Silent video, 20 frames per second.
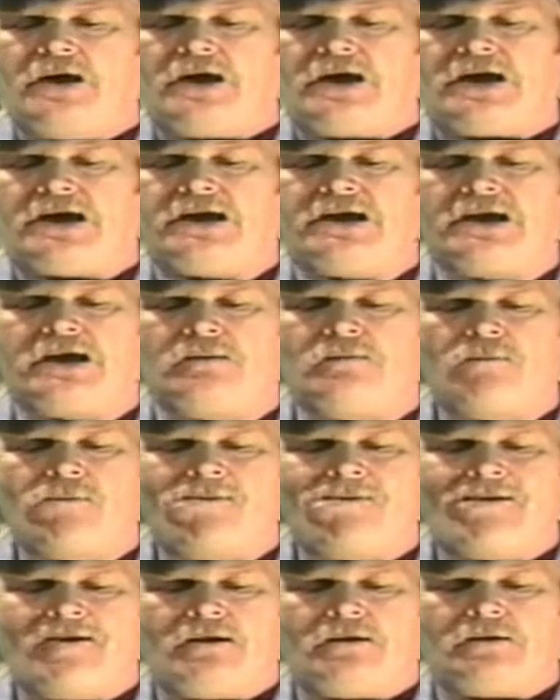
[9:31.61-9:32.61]
And
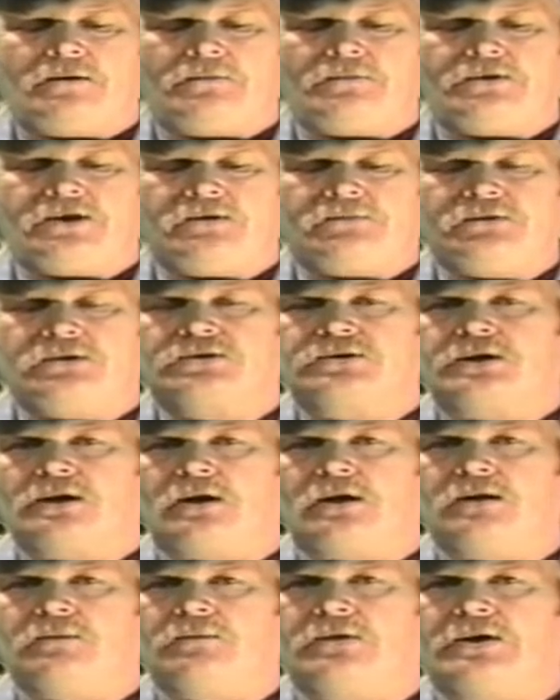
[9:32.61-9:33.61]
if this
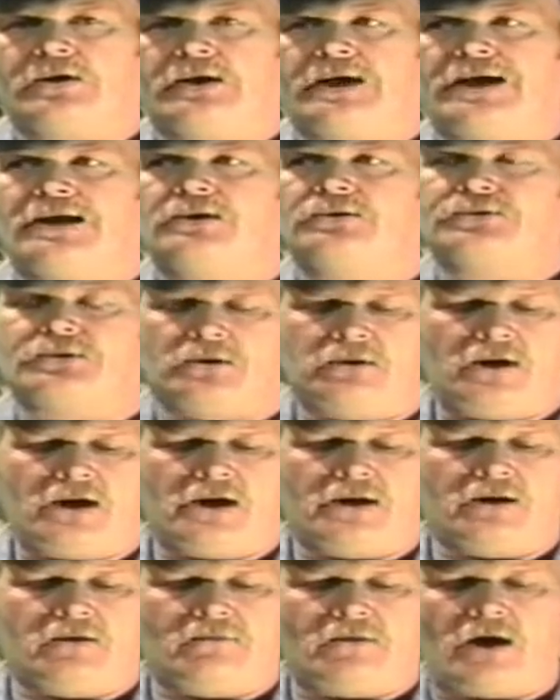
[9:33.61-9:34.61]
carburetor has a
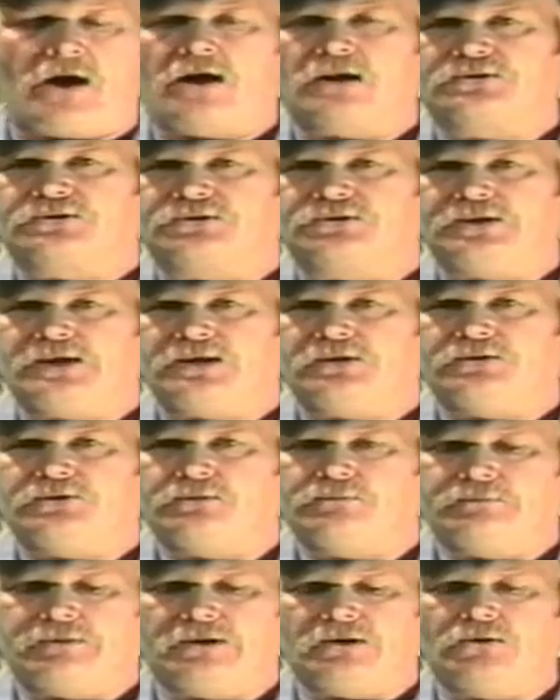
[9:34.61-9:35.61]
lot of
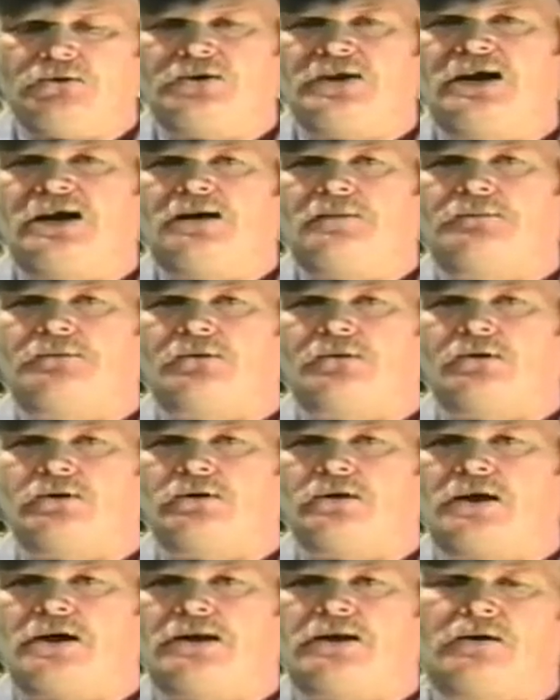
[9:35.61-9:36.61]
oxidation buildup or a
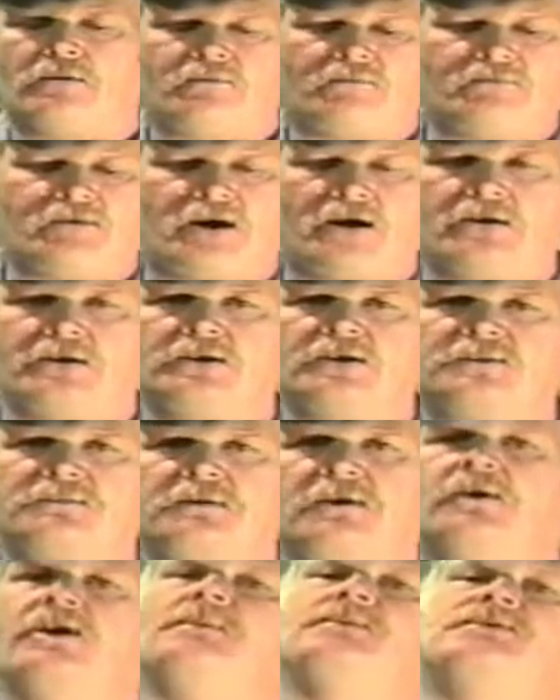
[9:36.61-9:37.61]
lot of varnish
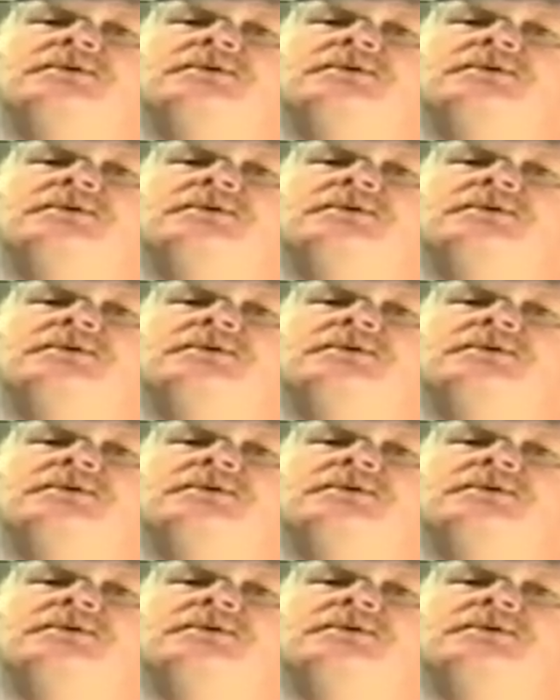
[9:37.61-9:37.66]
buildup,